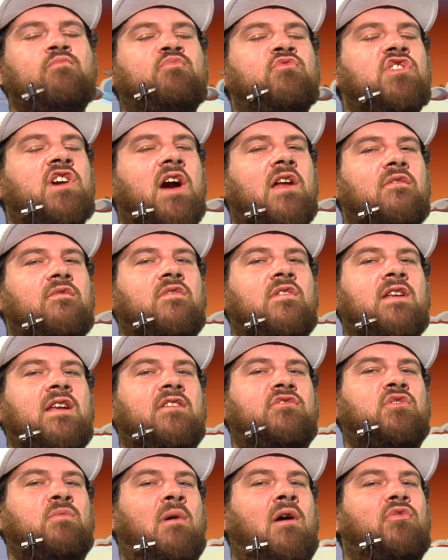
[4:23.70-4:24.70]
You gotta
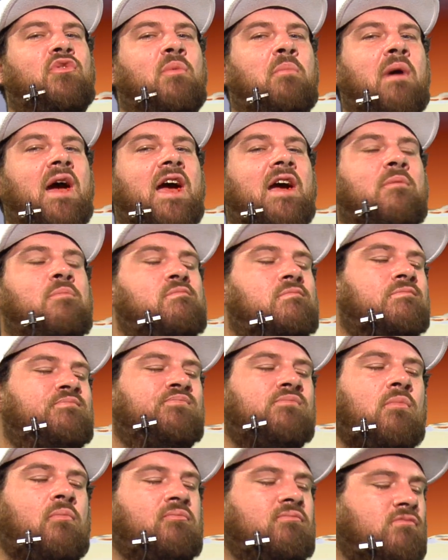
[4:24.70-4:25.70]
finesse them out the bag.
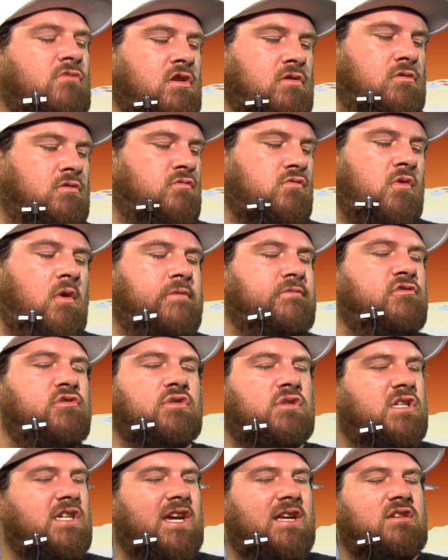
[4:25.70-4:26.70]

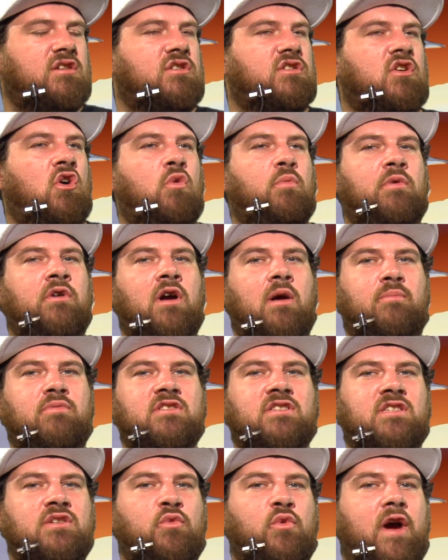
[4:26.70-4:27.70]
You can't just open up and
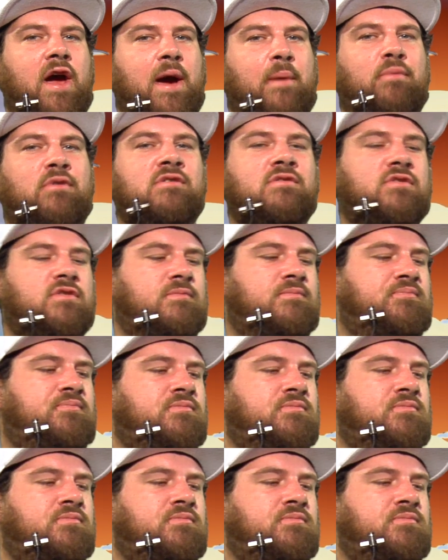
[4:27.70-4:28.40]
see what happens.